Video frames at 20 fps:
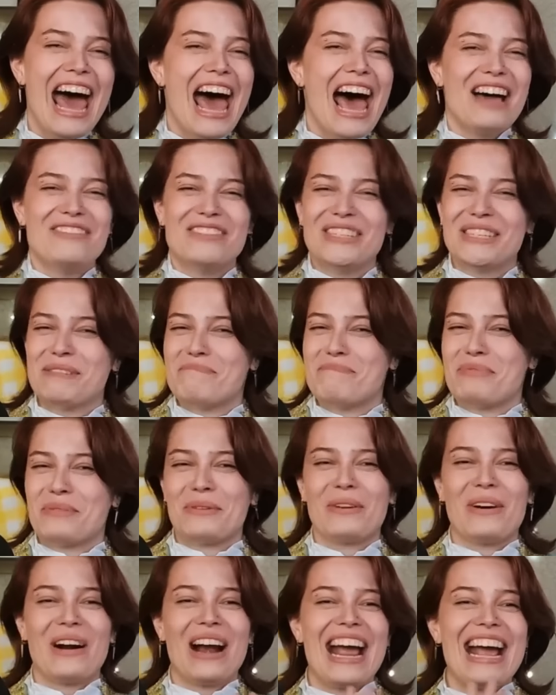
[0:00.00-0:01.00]
have just
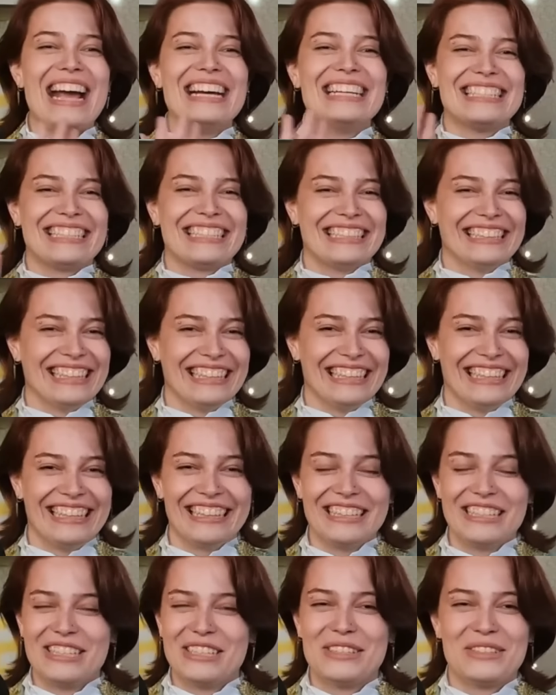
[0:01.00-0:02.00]

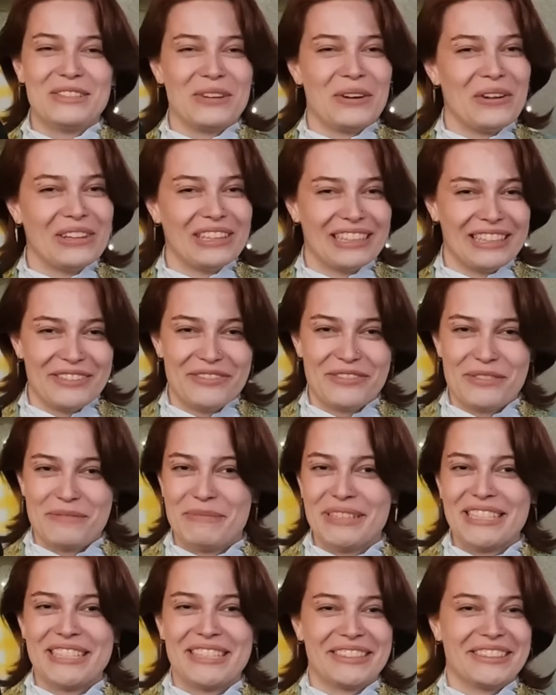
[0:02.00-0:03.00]
brazenly stolen from
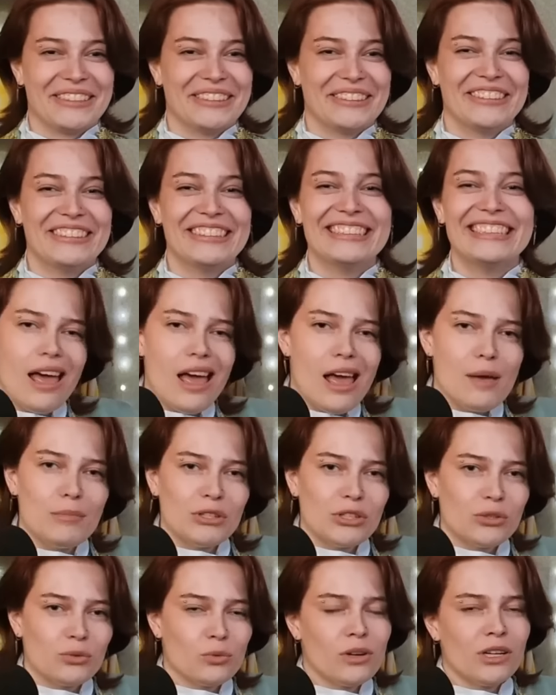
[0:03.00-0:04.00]
Mr. Gold.
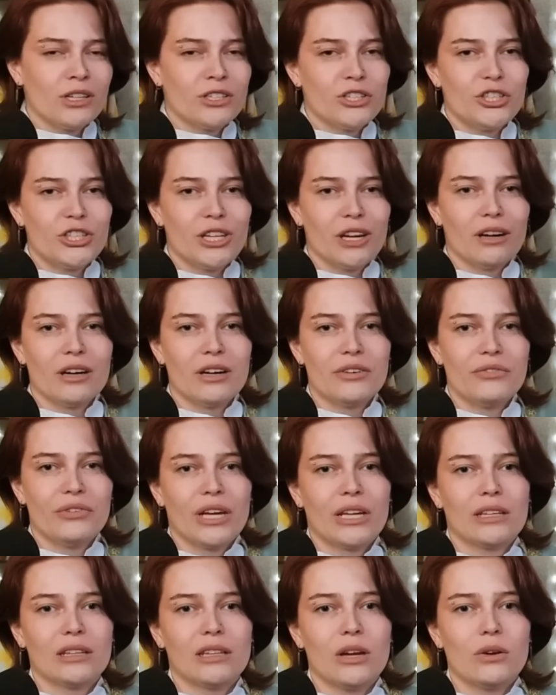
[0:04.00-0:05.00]
Emma Swan, sheriff
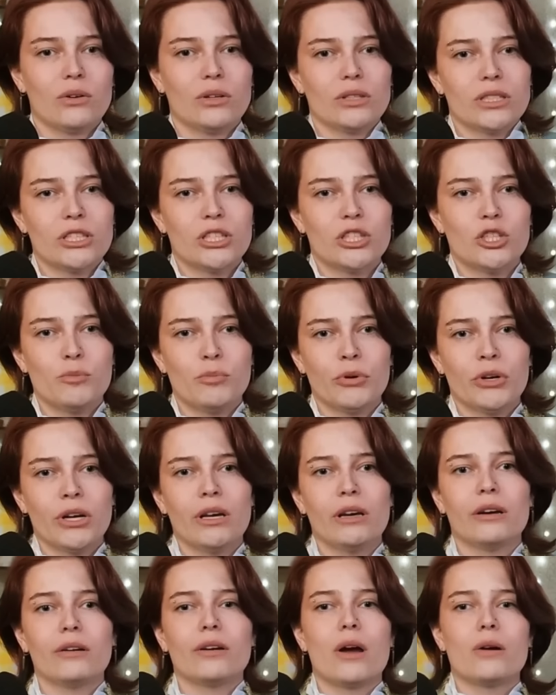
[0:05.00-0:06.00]
and local
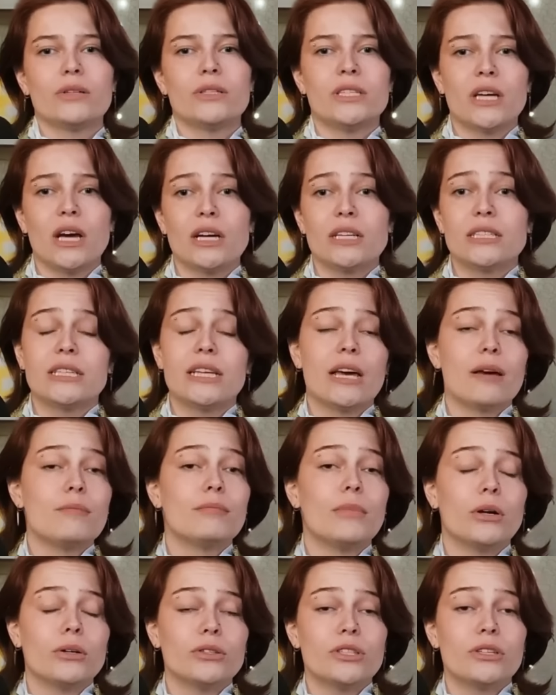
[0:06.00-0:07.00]
superhero, does get
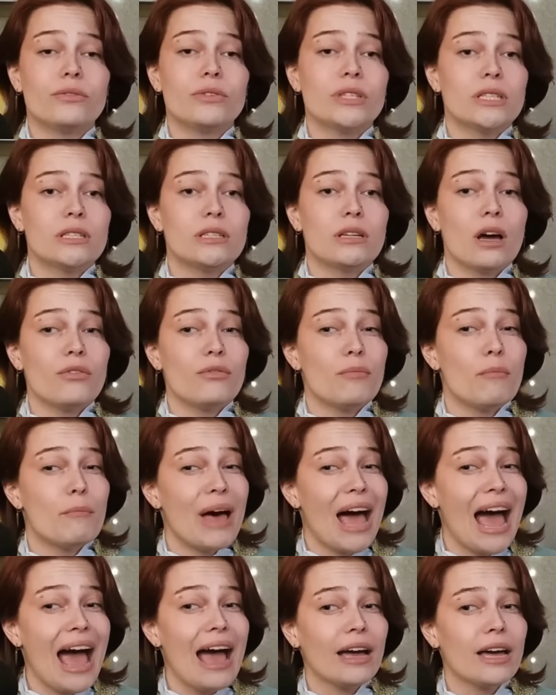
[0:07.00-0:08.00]
most of his stuff
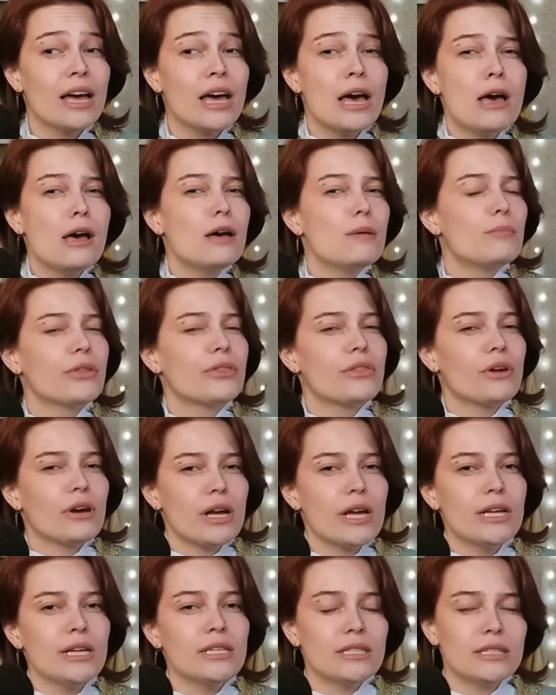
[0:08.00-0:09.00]
back, but there
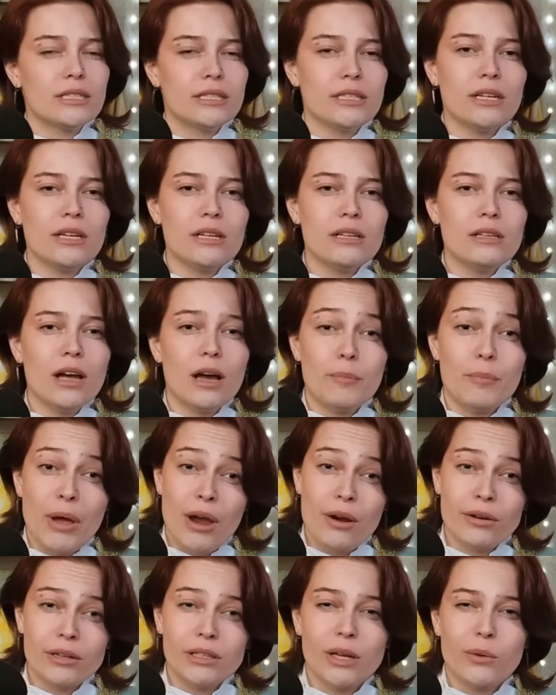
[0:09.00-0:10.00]
is still
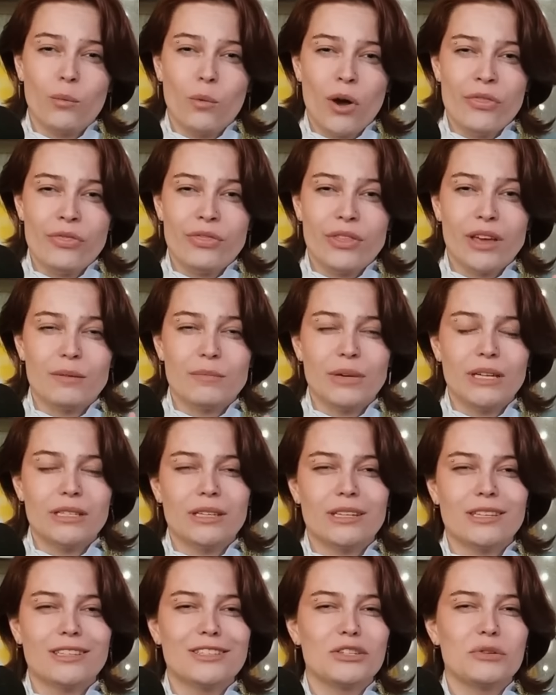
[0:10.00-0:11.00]
apparently one thing
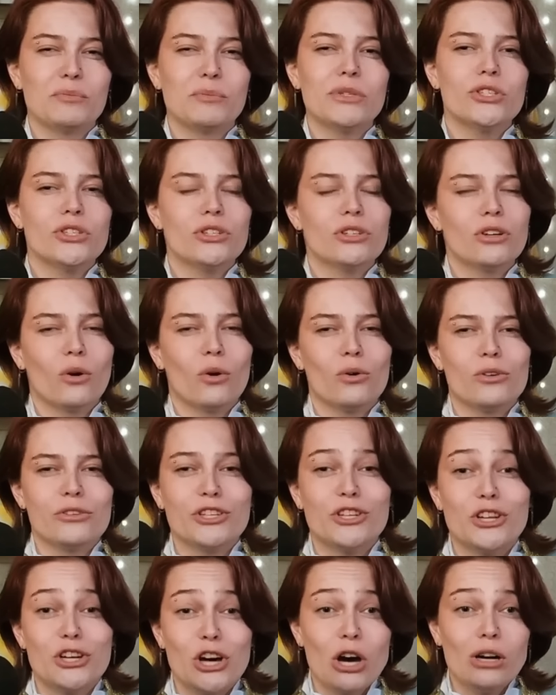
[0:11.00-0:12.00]
missing, so Mr.
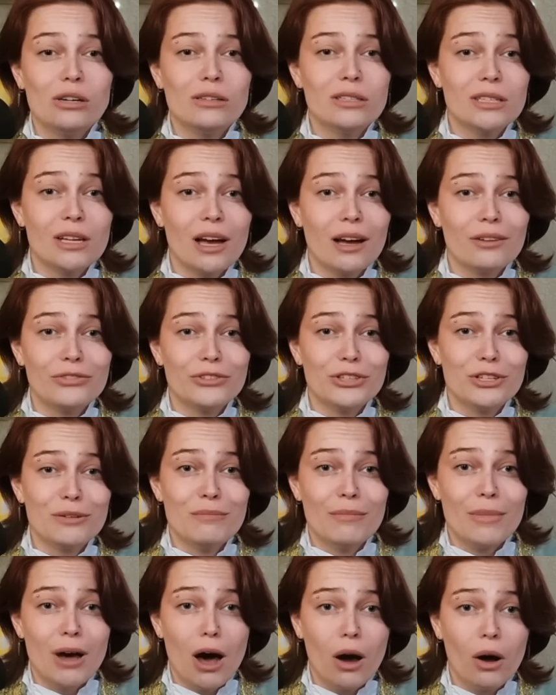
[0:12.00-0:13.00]
Gold goes after
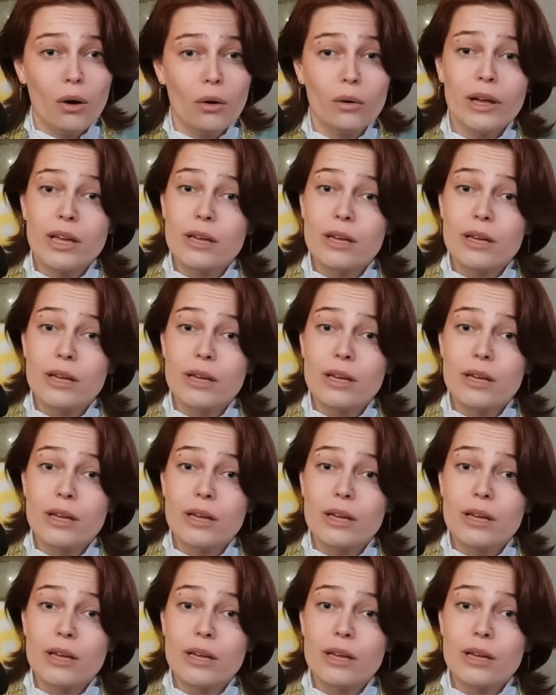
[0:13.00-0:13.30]
Mo